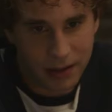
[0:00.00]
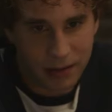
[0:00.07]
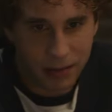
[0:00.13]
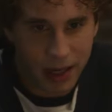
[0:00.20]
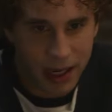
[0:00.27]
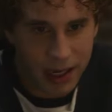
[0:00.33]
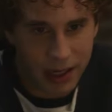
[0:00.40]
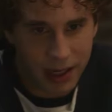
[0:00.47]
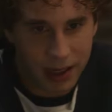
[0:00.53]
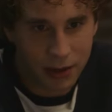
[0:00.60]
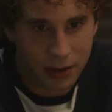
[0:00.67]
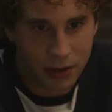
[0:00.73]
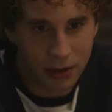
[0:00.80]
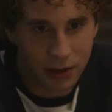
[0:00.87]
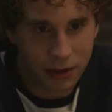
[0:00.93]
of May
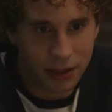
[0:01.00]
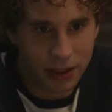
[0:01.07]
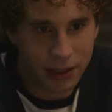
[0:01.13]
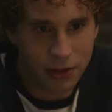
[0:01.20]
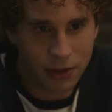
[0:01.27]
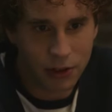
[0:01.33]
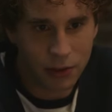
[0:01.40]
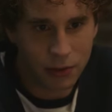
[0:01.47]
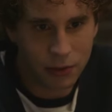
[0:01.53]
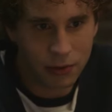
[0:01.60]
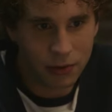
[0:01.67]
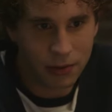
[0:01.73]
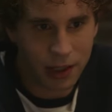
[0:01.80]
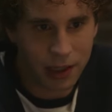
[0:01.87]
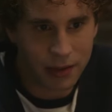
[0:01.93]
or early
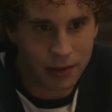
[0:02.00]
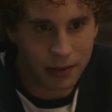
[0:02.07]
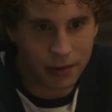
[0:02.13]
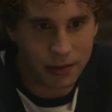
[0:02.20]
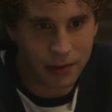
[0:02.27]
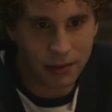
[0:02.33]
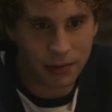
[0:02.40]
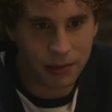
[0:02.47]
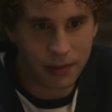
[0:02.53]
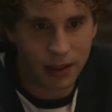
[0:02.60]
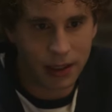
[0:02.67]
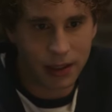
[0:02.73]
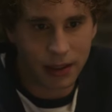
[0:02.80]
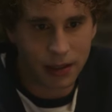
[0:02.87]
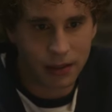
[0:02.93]
June. This
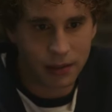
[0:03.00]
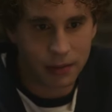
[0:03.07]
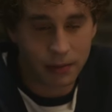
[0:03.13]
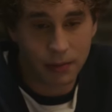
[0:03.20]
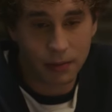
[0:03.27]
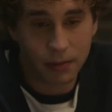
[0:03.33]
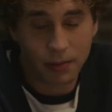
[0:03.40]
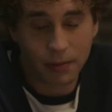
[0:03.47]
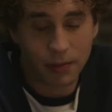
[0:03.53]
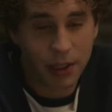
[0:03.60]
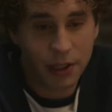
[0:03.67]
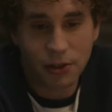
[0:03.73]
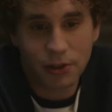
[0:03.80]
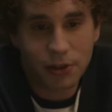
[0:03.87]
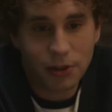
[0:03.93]

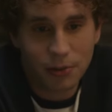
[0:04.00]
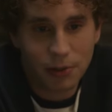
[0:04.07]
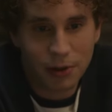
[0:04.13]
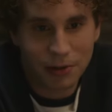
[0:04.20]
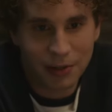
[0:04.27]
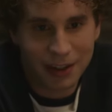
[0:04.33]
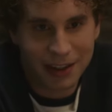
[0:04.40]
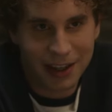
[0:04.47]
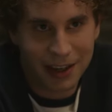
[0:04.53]
picture perfect